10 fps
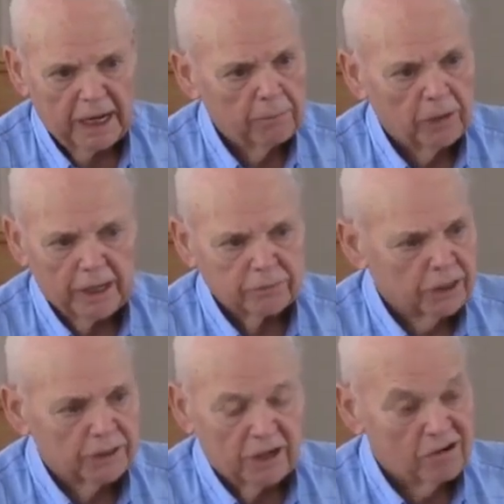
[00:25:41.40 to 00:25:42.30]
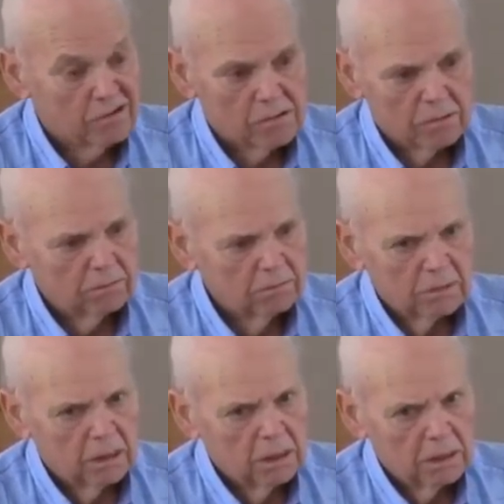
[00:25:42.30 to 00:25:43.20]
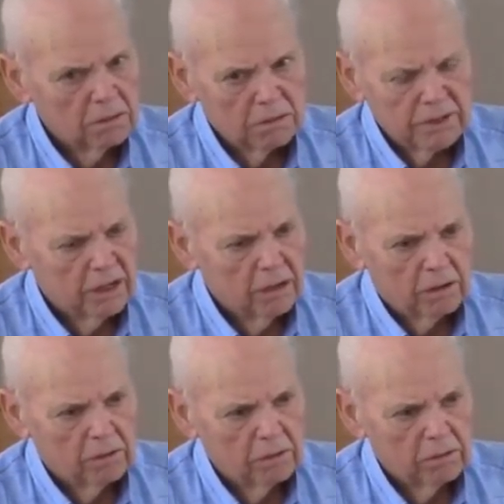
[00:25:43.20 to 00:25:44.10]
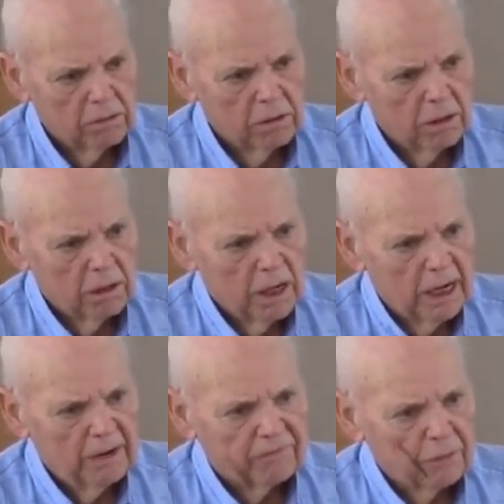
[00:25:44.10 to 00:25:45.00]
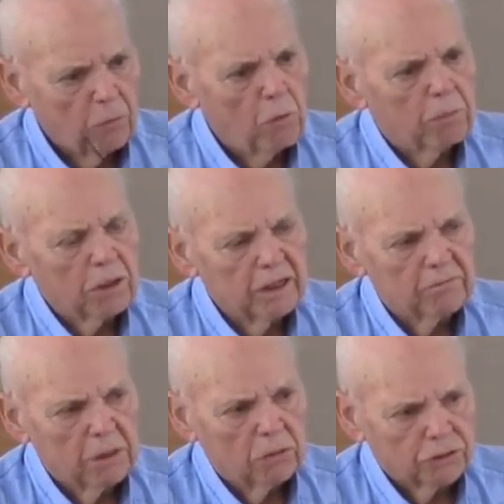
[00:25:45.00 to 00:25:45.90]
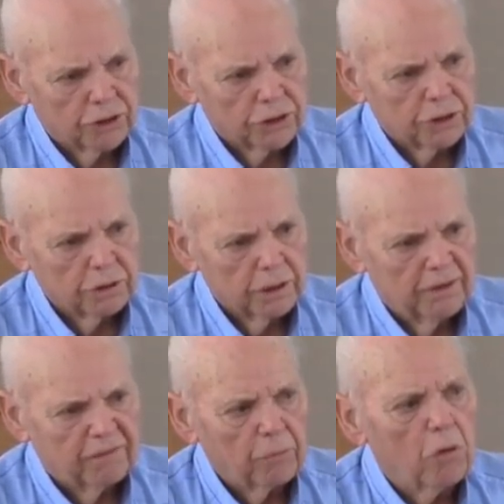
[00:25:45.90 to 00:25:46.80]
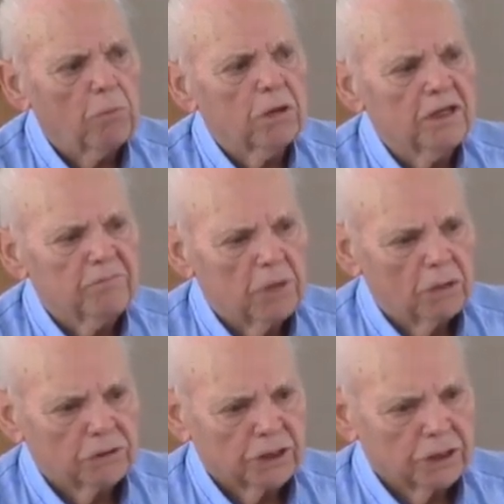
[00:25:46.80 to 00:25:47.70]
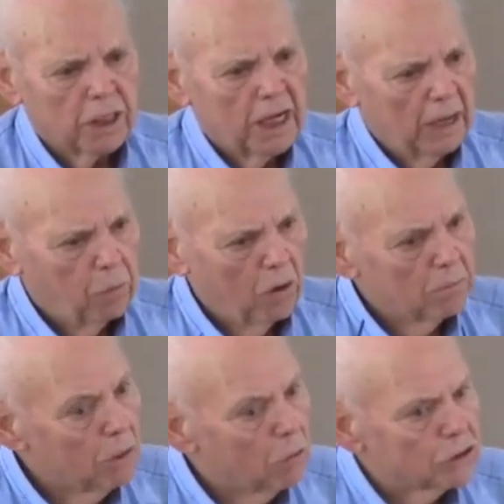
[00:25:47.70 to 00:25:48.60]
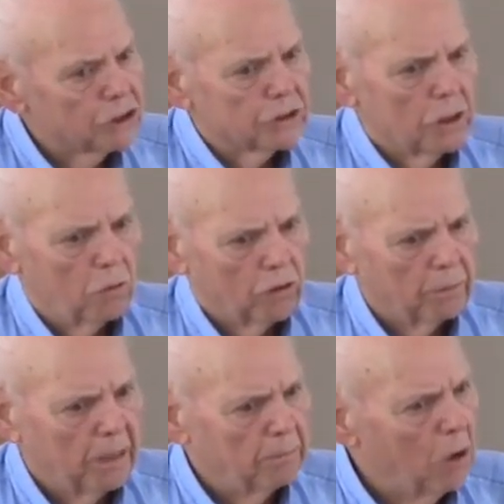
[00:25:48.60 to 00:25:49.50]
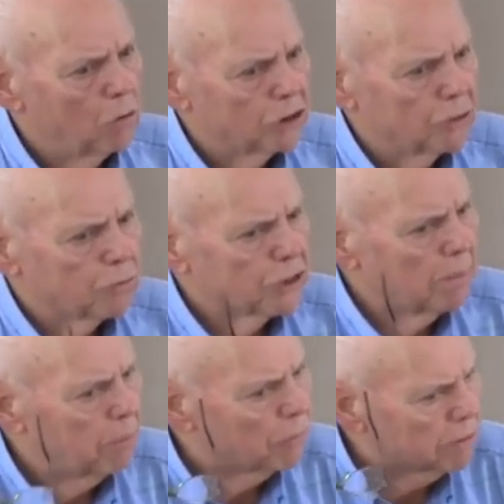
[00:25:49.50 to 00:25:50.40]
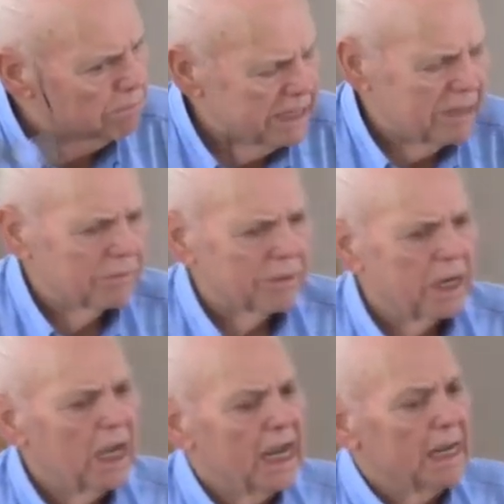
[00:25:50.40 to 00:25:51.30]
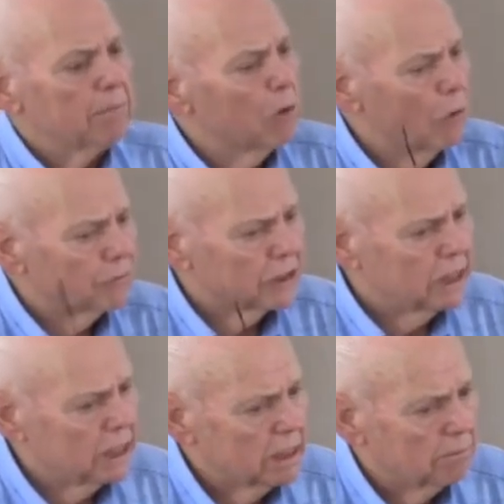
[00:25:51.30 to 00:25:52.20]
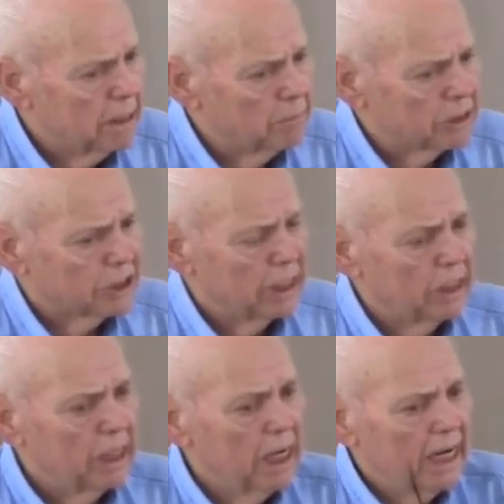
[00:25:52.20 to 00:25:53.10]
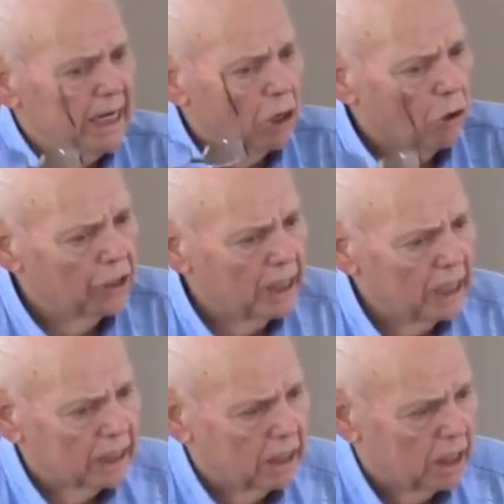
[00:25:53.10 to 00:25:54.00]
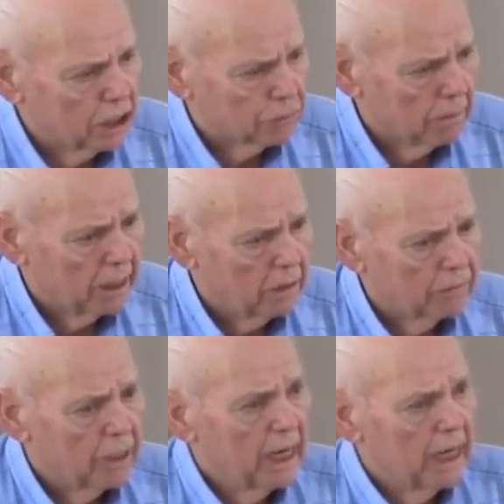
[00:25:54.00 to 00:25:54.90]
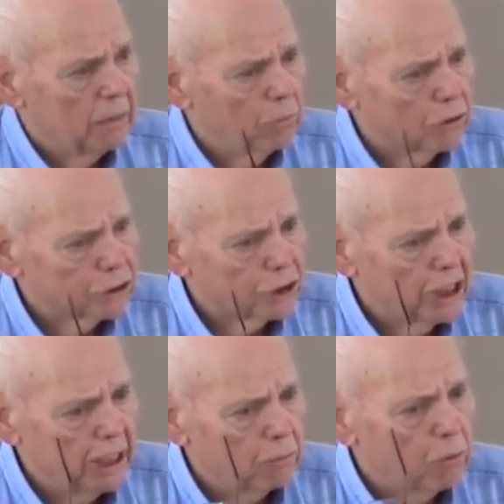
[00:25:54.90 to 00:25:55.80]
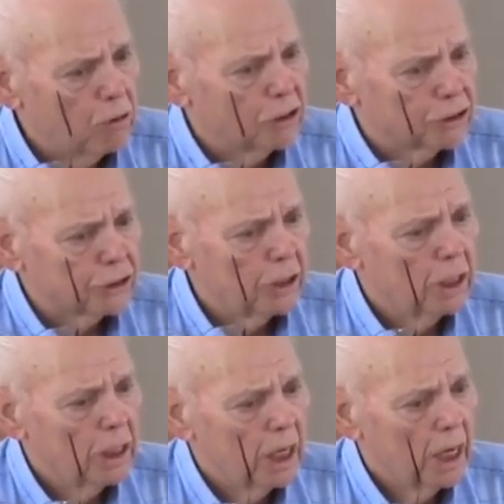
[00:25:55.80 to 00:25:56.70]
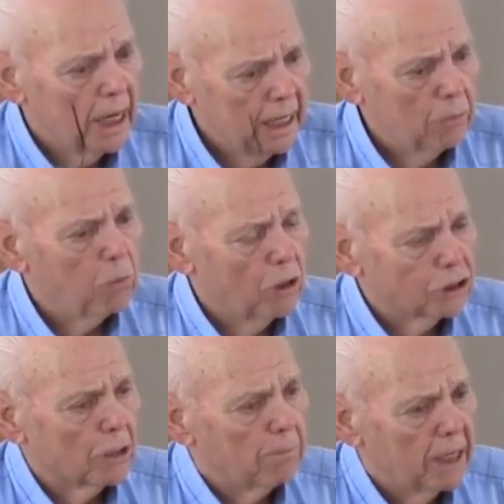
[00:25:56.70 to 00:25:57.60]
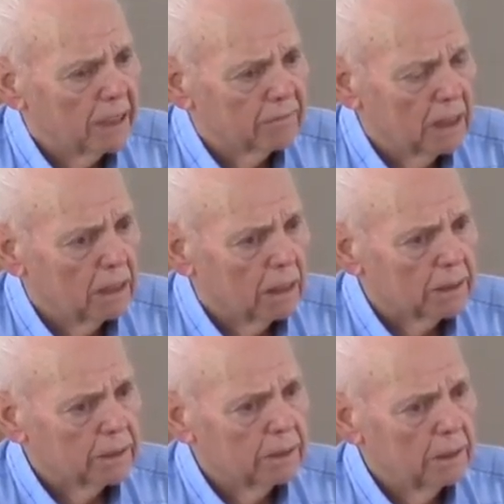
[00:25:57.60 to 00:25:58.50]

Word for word: Abraham said, No, now, if they won't believe Moses, if they won't believe Moses, and what Moses told them, and Moses was up on the mountain, he brought the Ten Commandments down, he heard it out of God's mouth, he was, he was, he was a man of God.